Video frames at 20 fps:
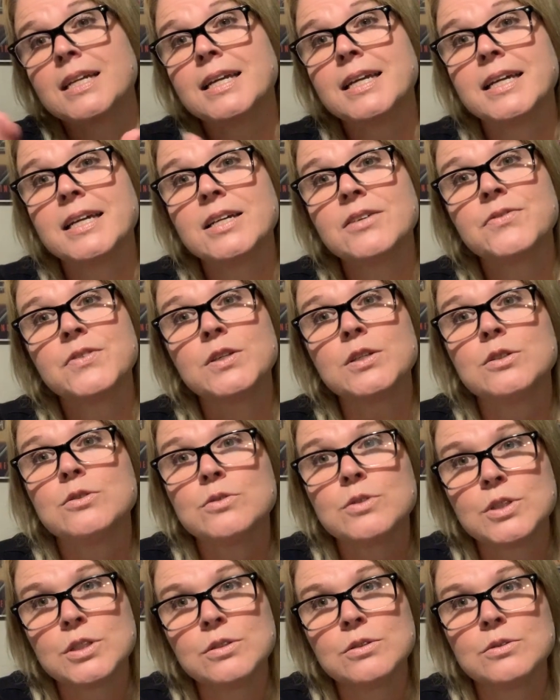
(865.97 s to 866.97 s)
if you
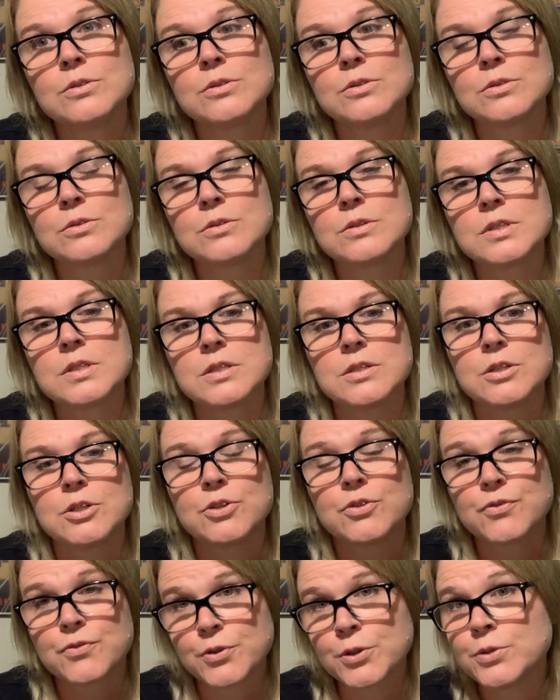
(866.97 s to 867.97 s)
use
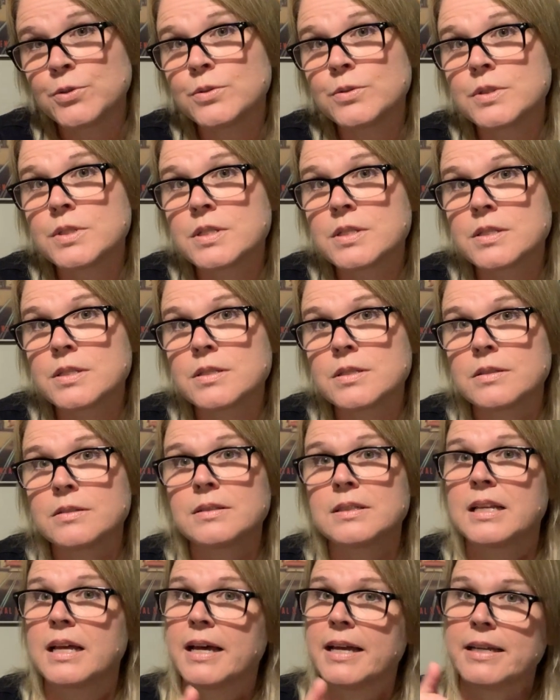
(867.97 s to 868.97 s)
fruits
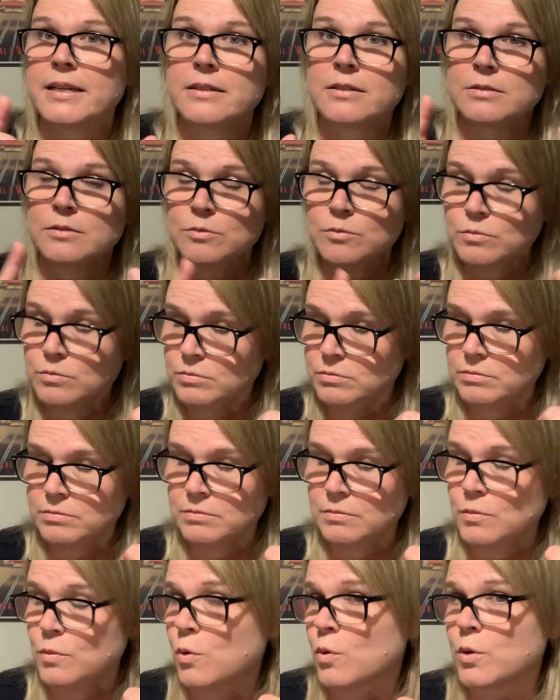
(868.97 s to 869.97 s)
like
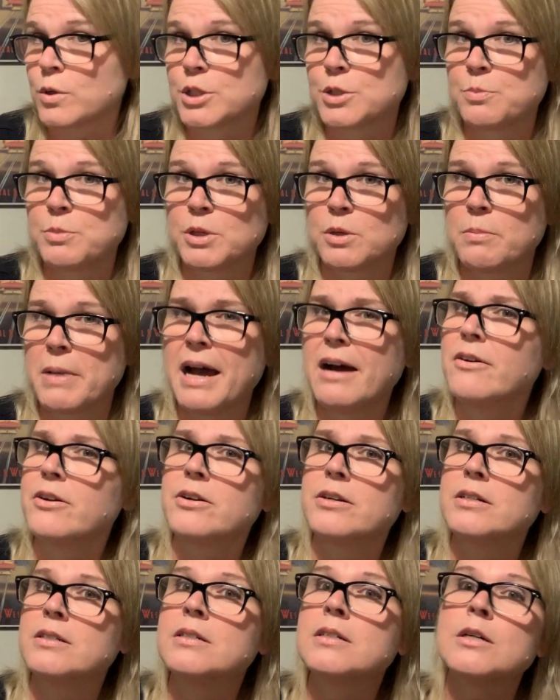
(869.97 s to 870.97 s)
orange peel
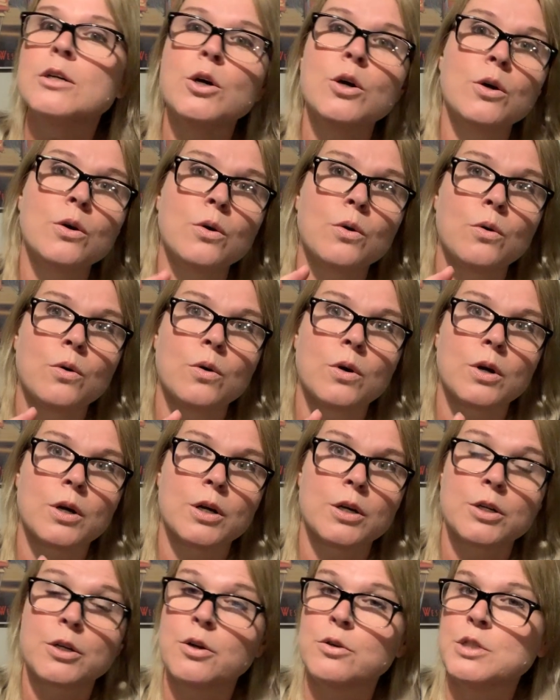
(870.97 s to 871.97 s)
powder
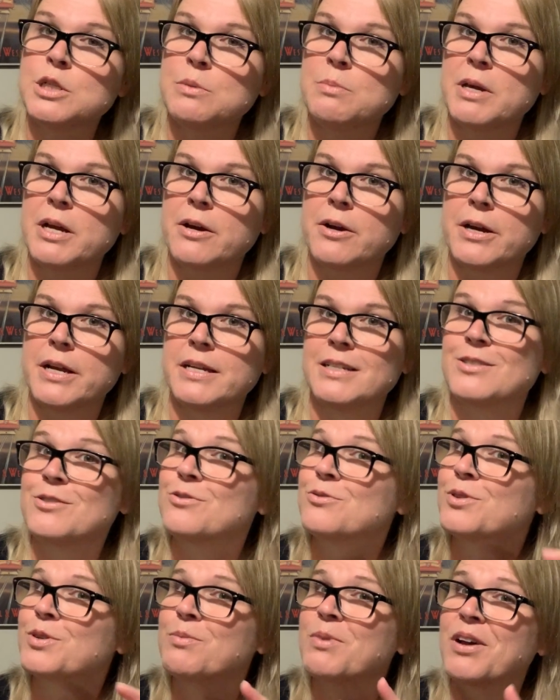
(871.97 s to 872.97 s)
or goji berries,
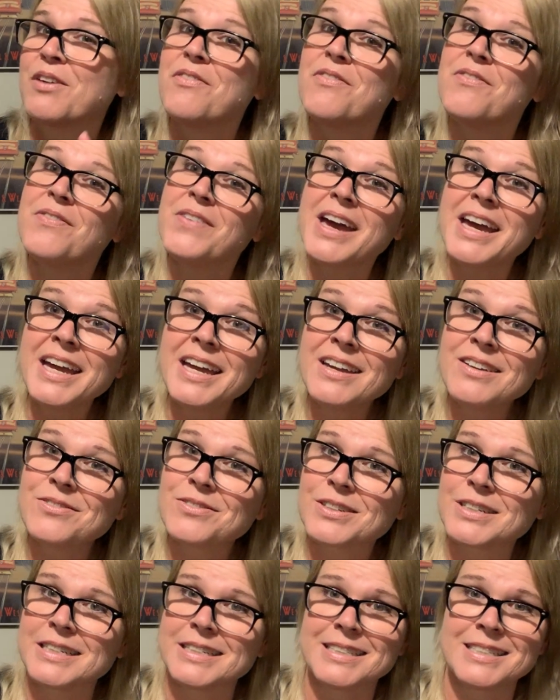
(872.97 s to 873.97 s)
or one of my
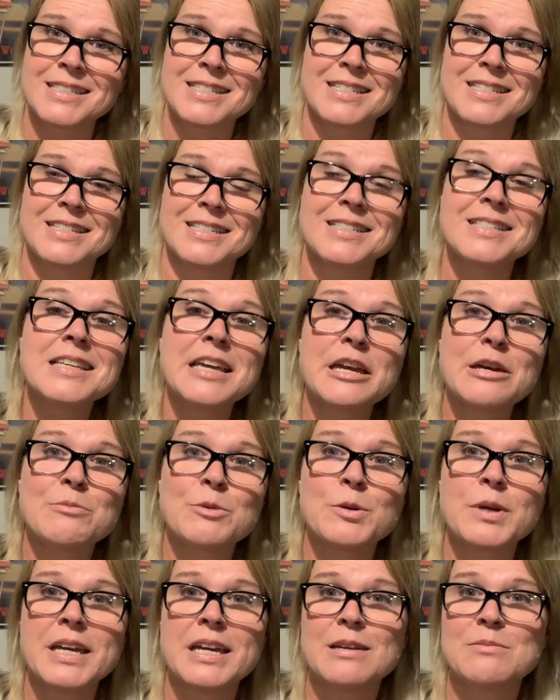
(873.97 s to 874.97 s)
favorites is
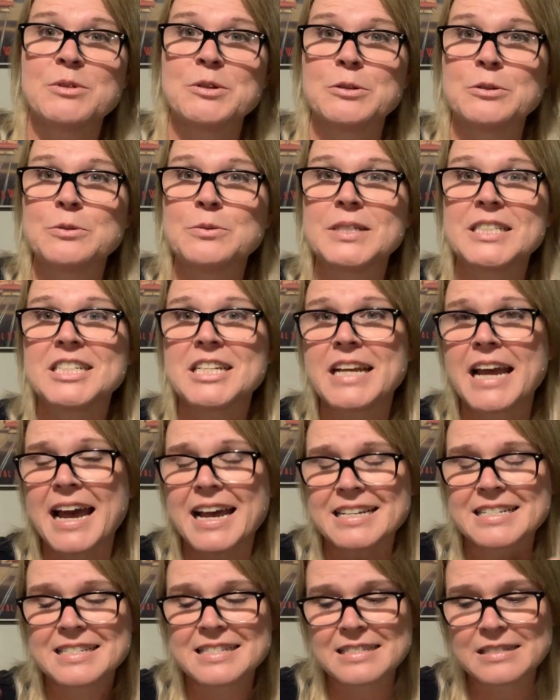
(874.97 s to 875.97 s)
camu camu, which
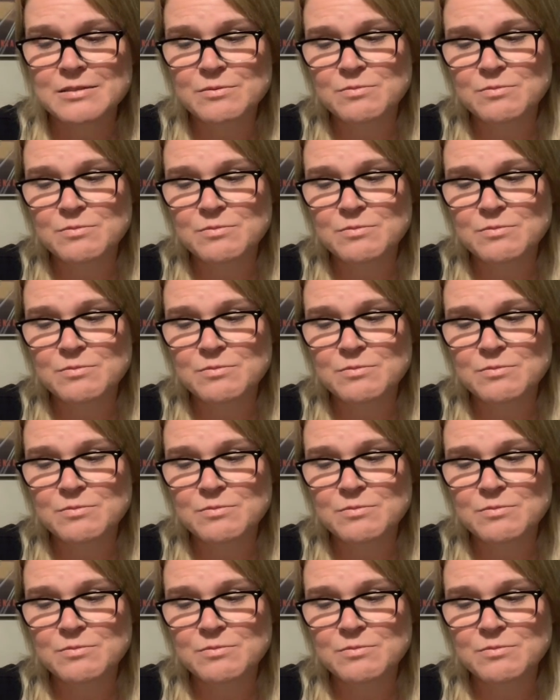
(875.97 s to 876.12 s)
has